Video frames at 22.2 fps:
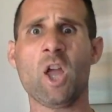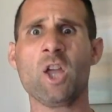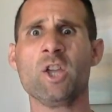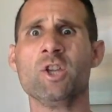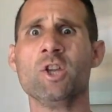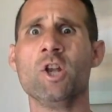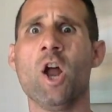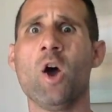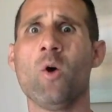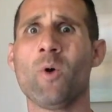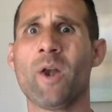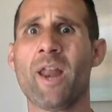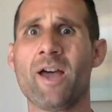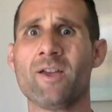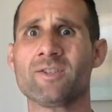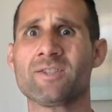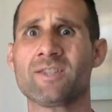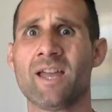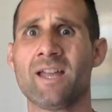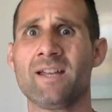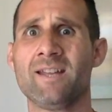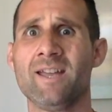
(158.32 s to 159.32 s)
You know what
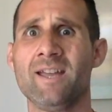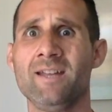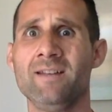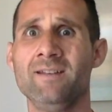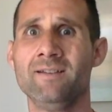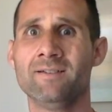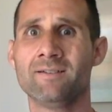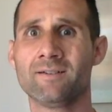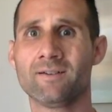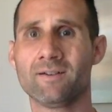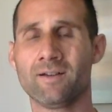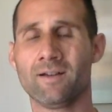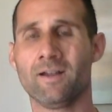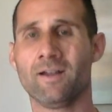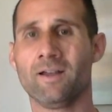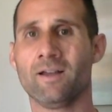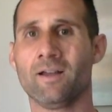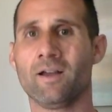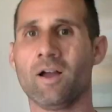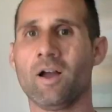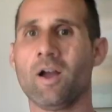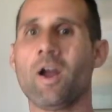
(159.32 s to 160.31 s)
else they did?
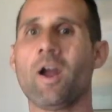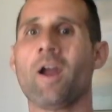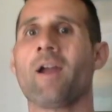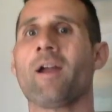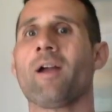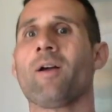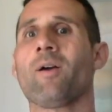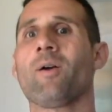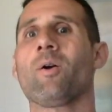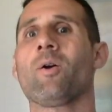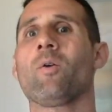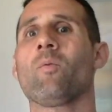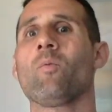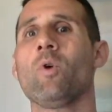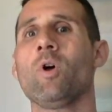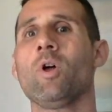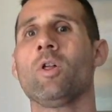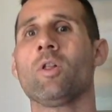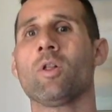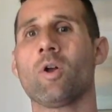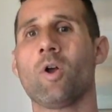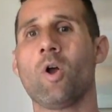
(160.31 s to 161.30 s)
All right.
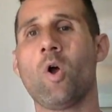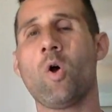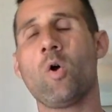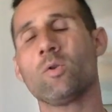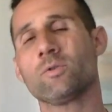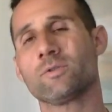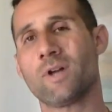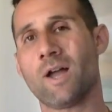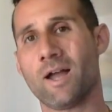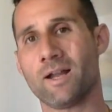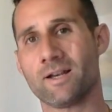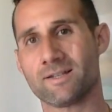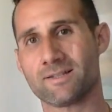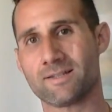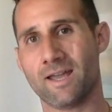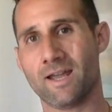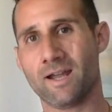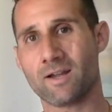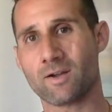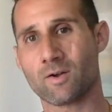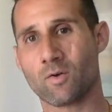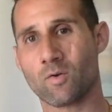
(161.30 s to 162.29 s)
Well, hold on a
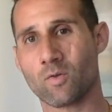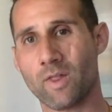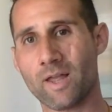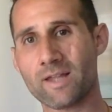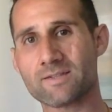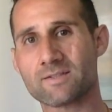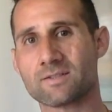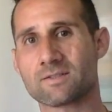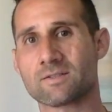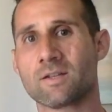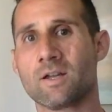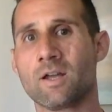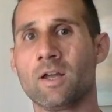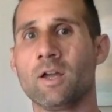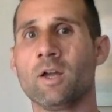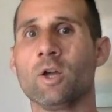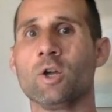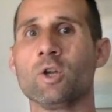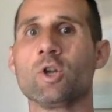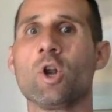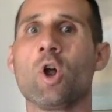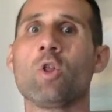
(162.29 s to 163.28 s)
sec. Let's
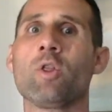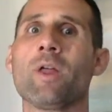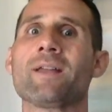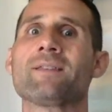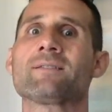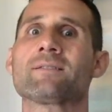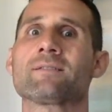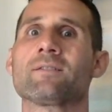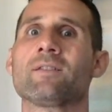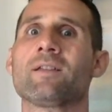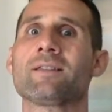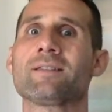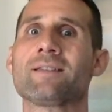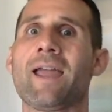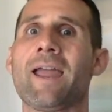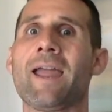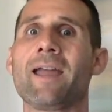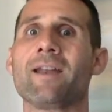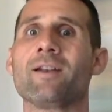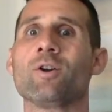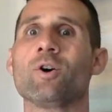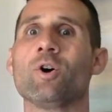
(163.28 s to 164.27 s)
you know, let's let's
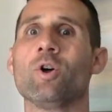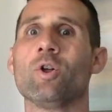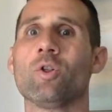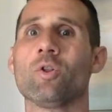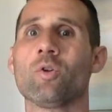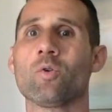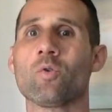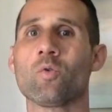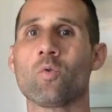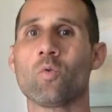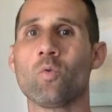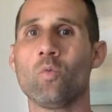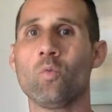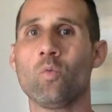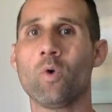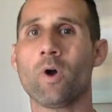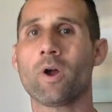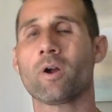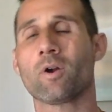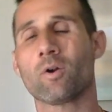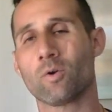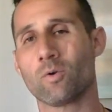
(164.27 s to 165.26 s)
handle
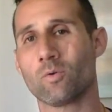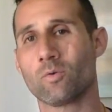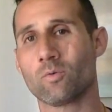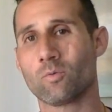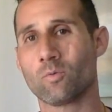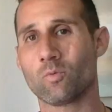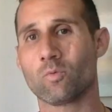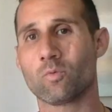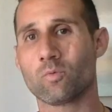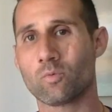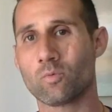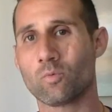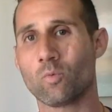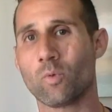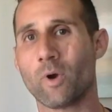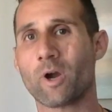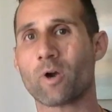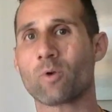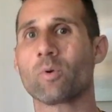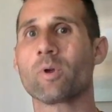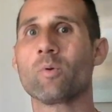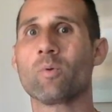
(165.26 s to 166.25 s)
where
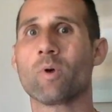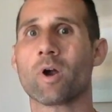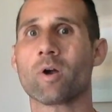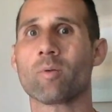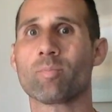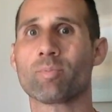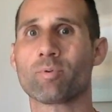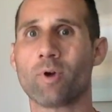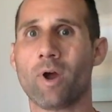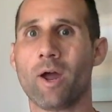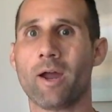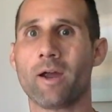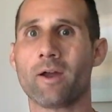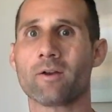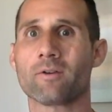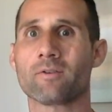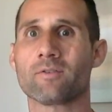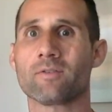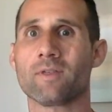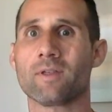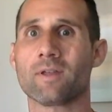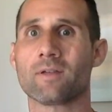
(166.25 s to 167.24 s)
where we were prior
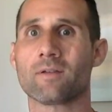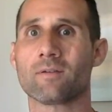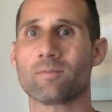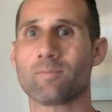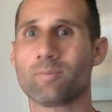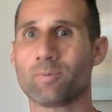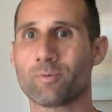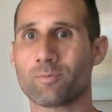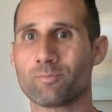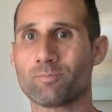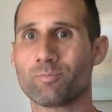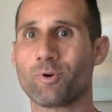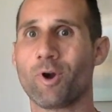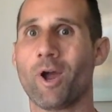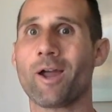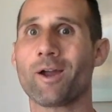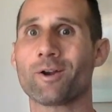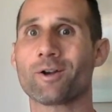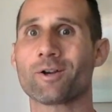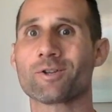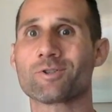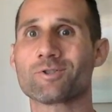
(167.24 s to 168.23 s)
to the
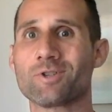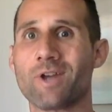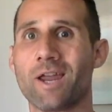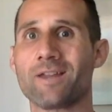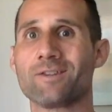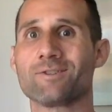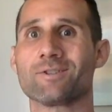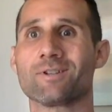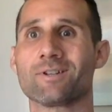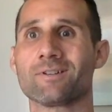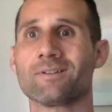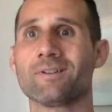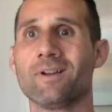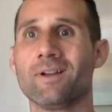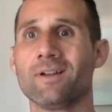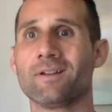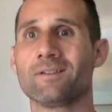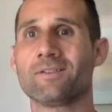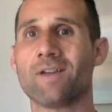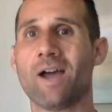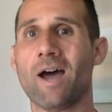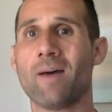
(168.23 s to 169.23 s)
prior to changing
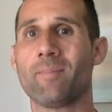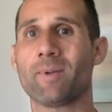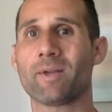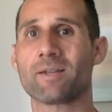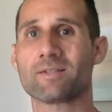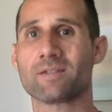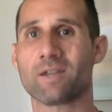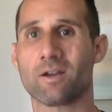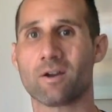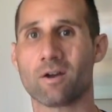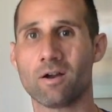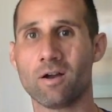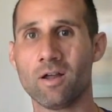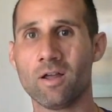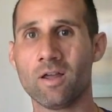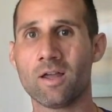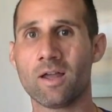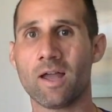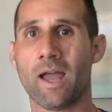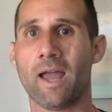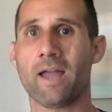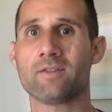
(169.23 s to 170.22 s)
topics here,
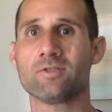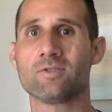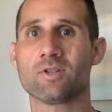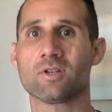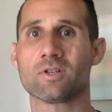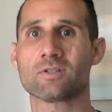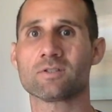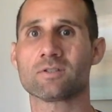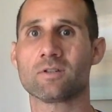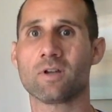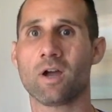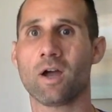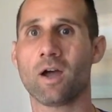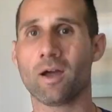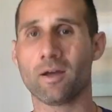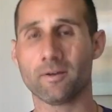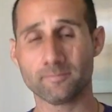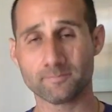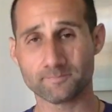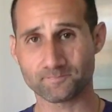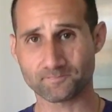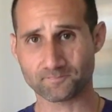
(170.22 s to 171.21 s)
and just uh,